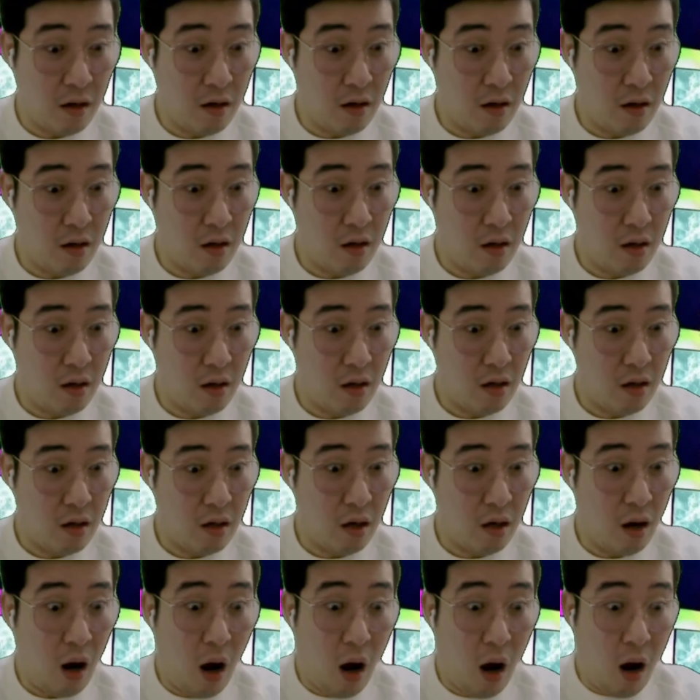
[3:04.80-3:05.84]

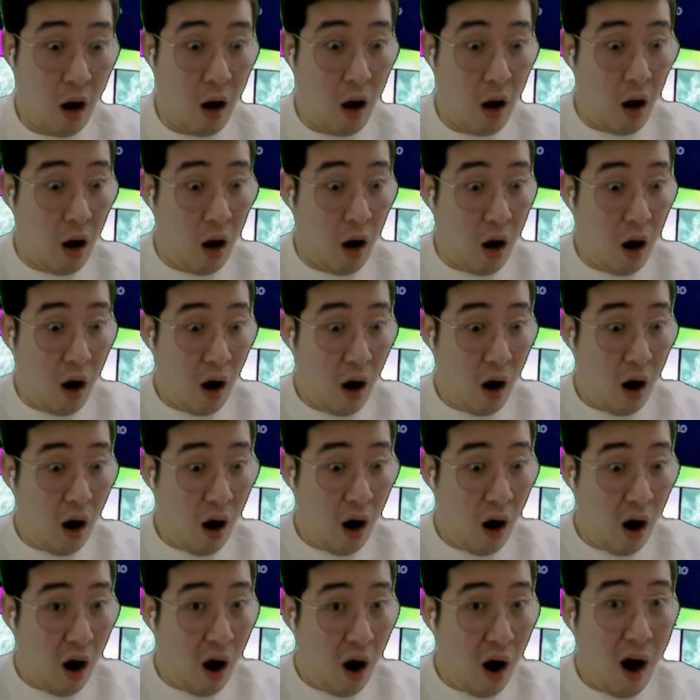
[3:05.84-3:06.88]

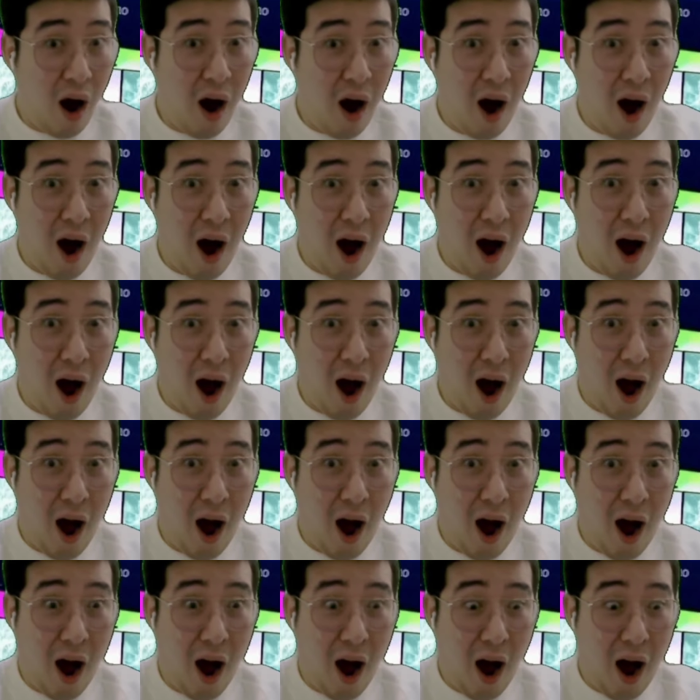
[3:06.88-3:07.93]

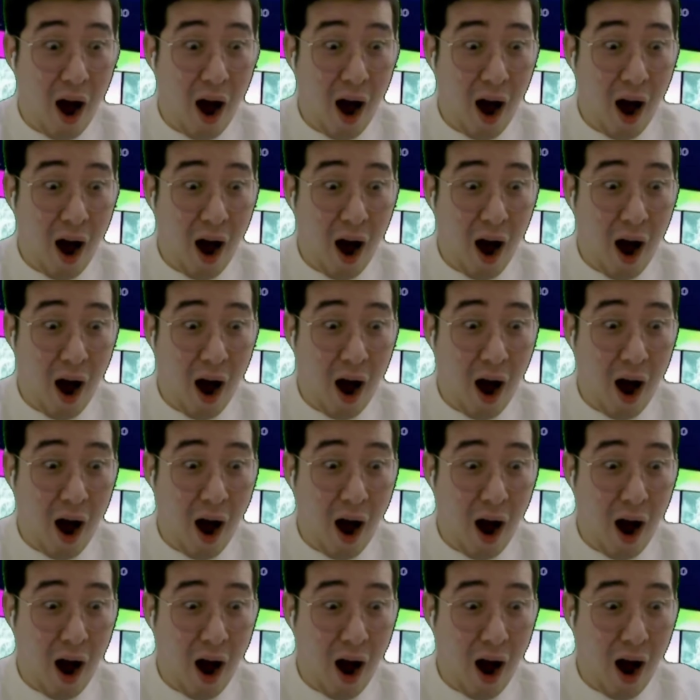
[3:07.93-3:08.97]

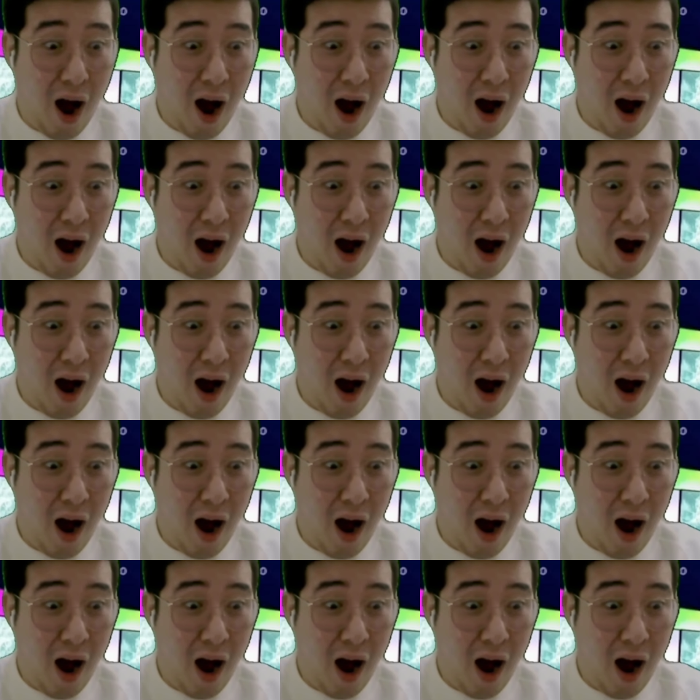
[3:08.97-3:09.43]
Nothing is said.